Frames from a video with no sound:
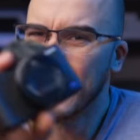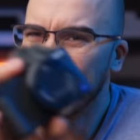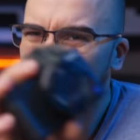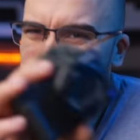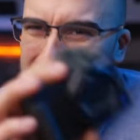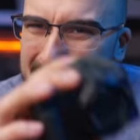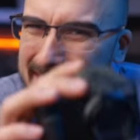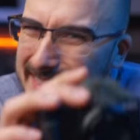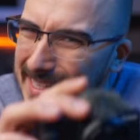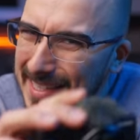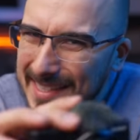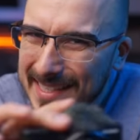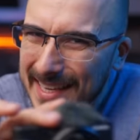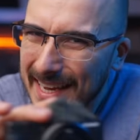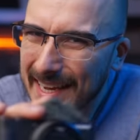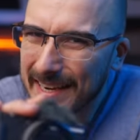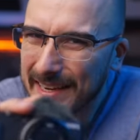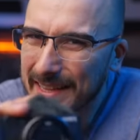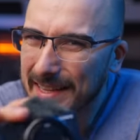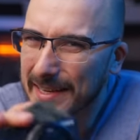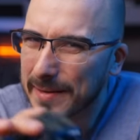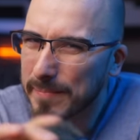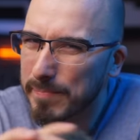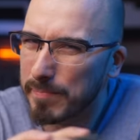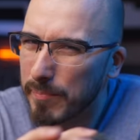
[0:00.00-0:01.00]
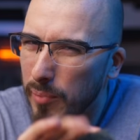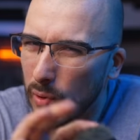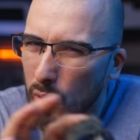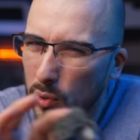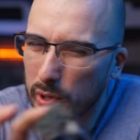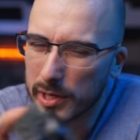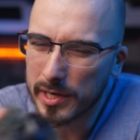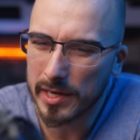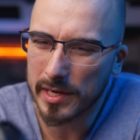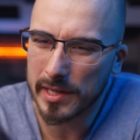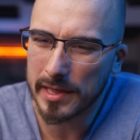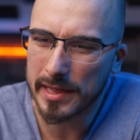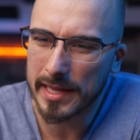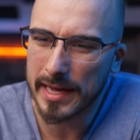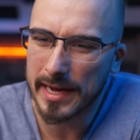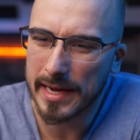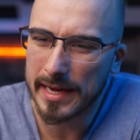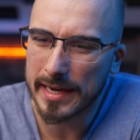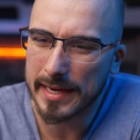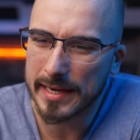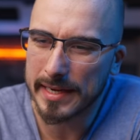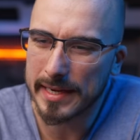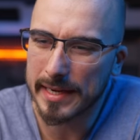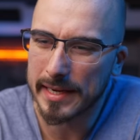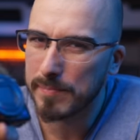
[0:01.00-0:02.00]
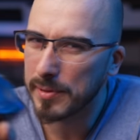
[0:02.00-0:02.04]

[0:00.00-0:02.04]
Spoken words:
this is kind of like borderline.